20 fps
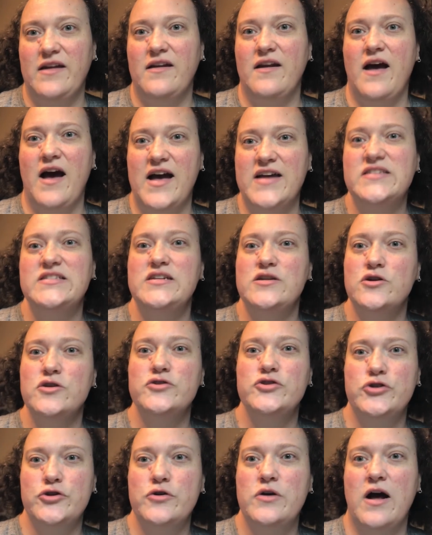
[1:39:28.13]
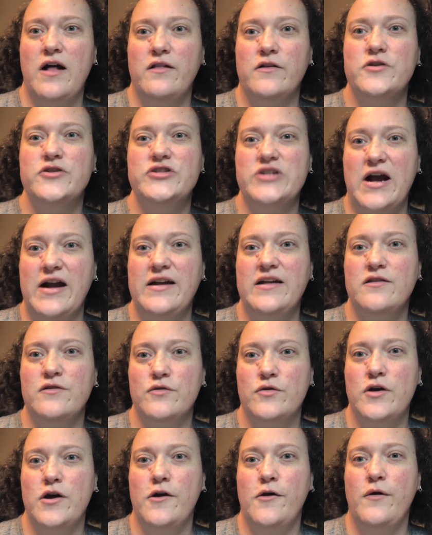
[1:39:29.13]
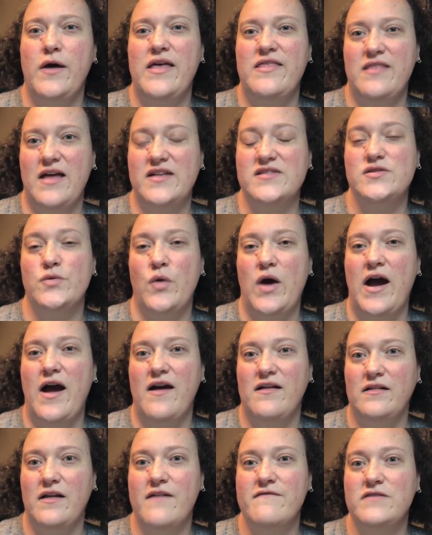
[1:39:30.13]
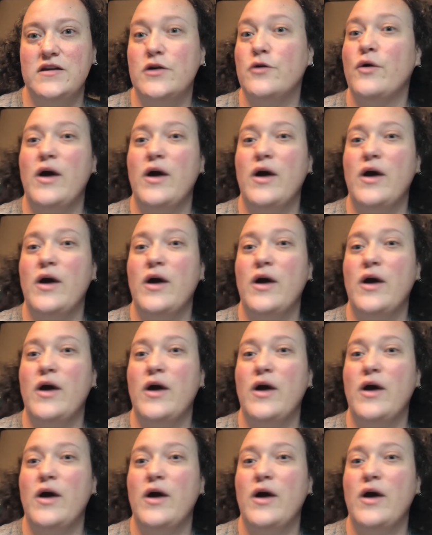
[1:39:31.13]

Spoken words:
I see your true color shining through, and that's why I love you.